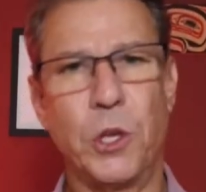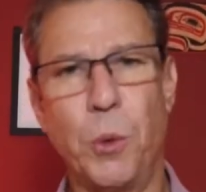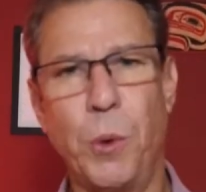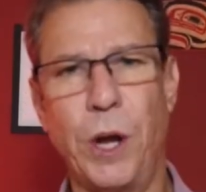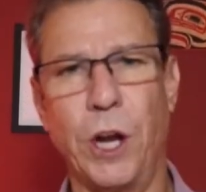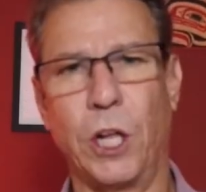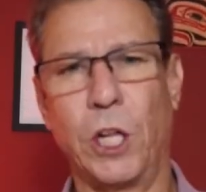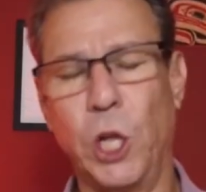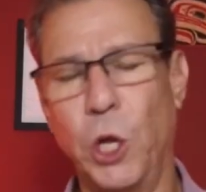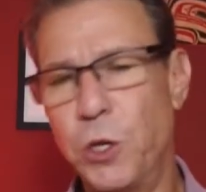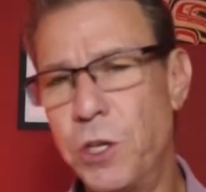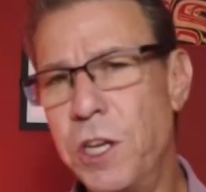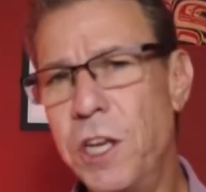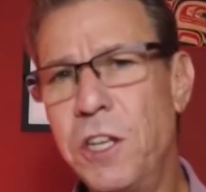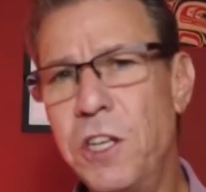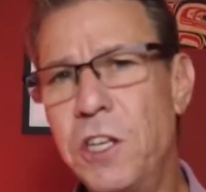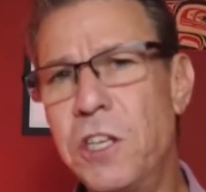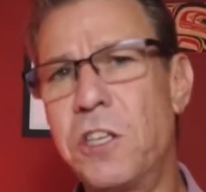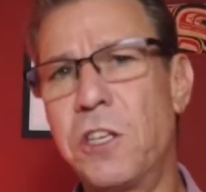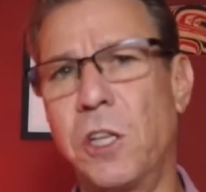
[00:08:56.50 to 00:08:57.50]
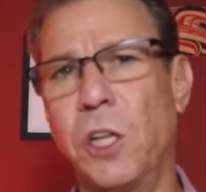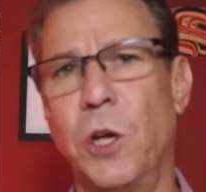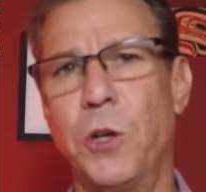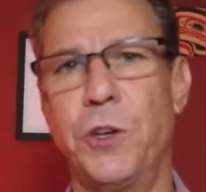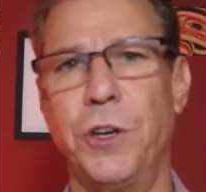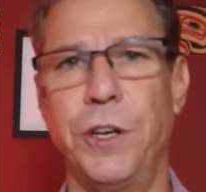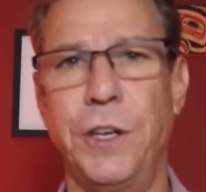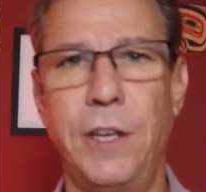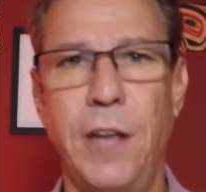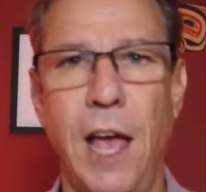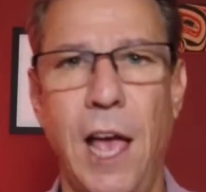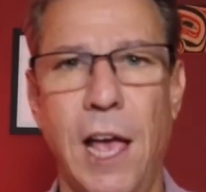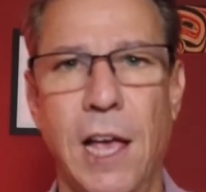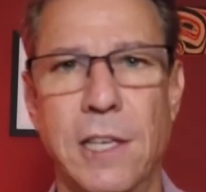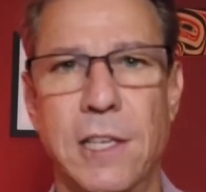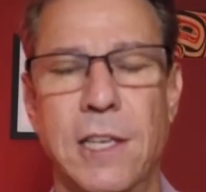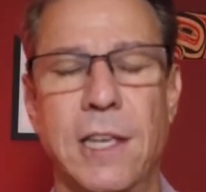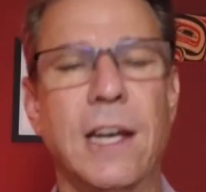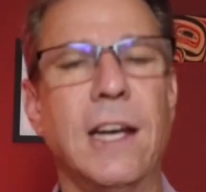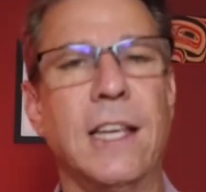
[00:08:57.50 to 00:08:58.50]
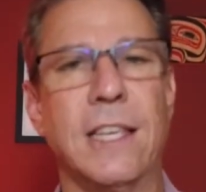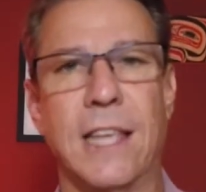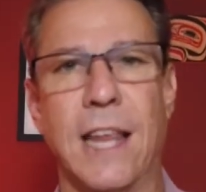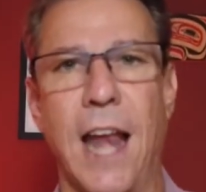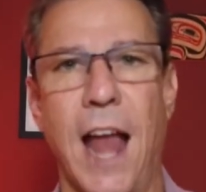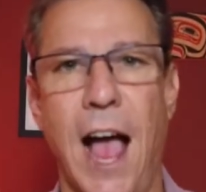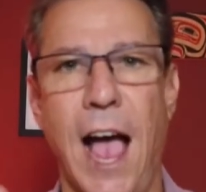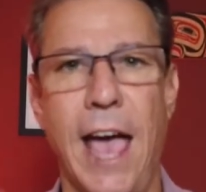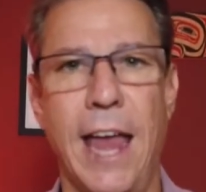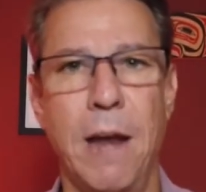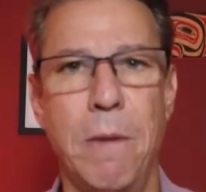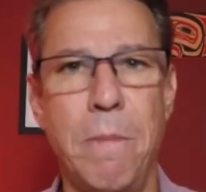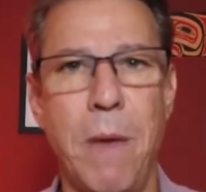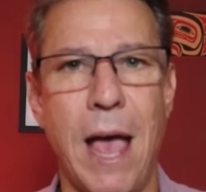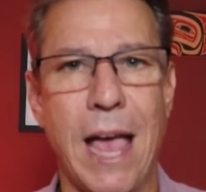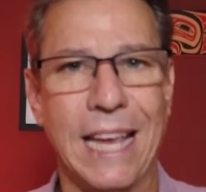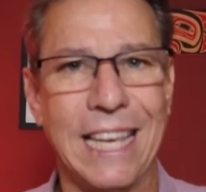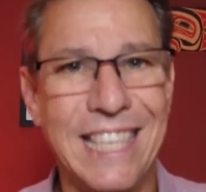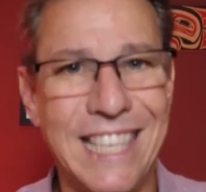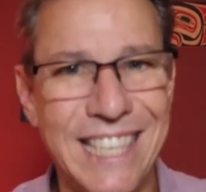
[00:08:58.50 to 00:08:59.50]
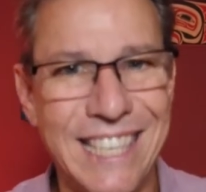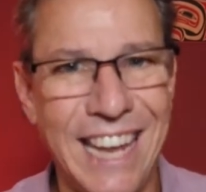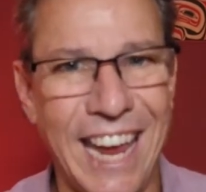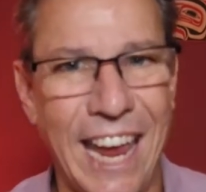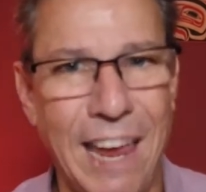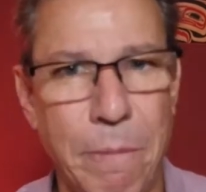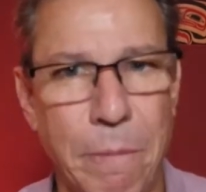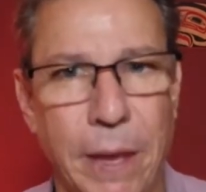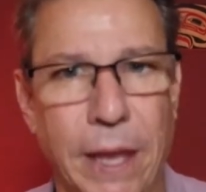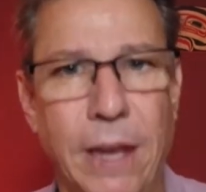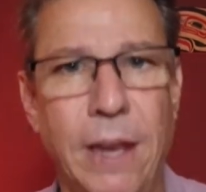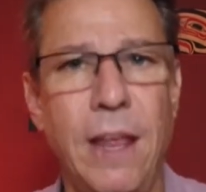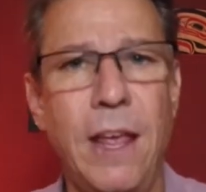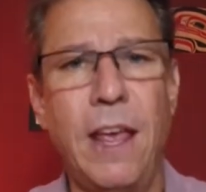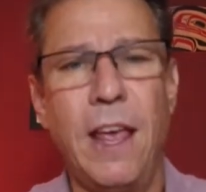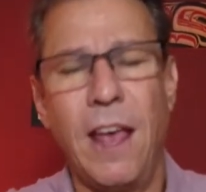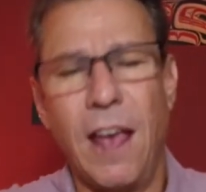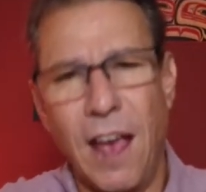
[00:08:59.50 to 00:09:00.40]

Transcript: So what a closing disclosure does, it is an itemized statement